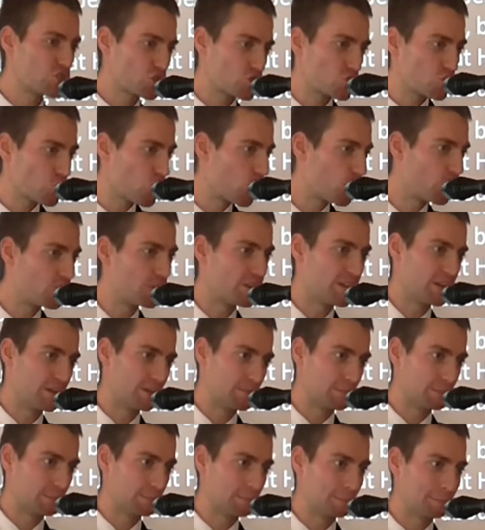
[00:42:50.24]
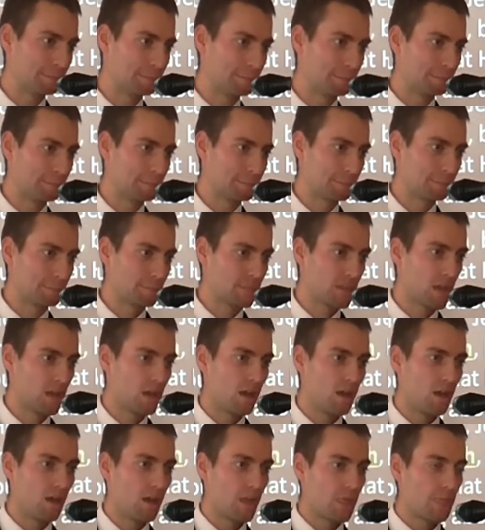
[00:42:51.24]
the story?
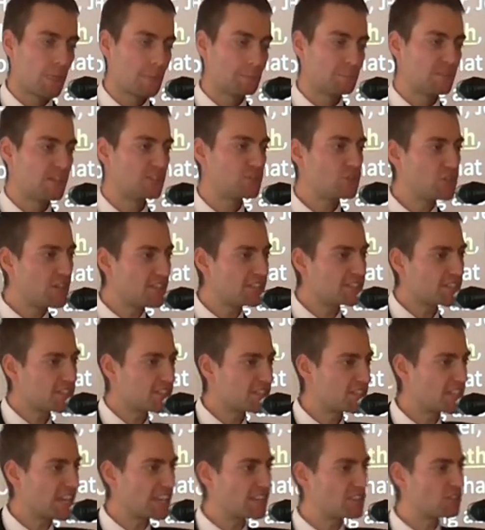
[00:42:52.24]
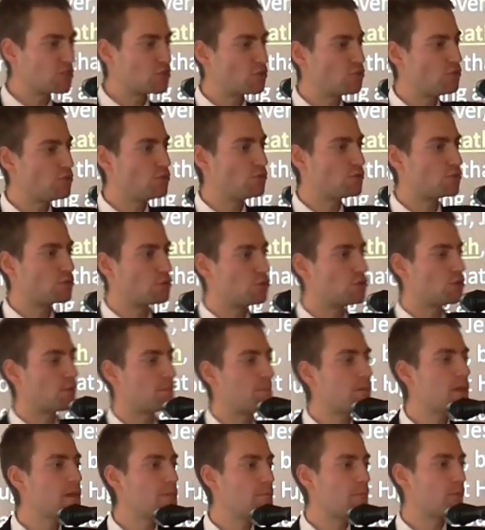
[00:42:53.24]
That Jesus said to,
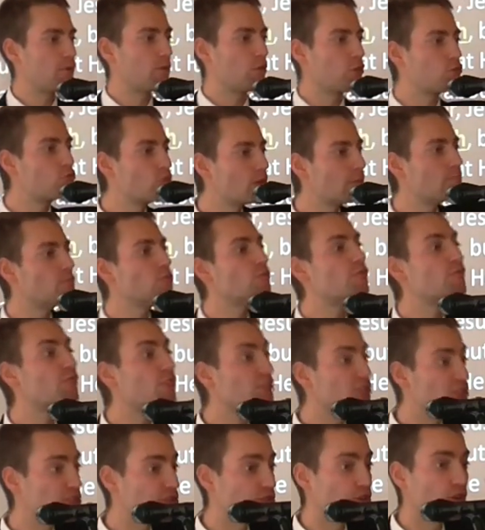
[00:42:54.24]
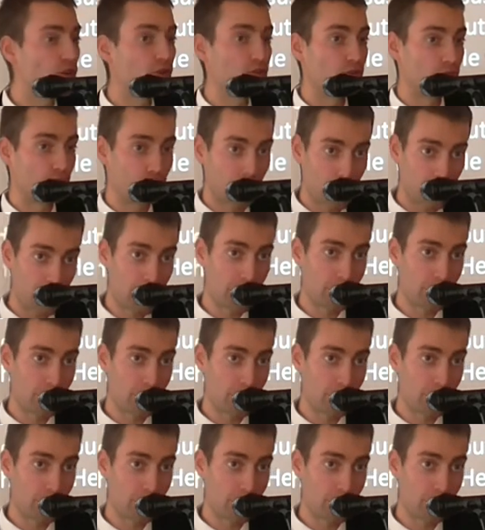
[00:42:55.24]
to the people, remove the stone.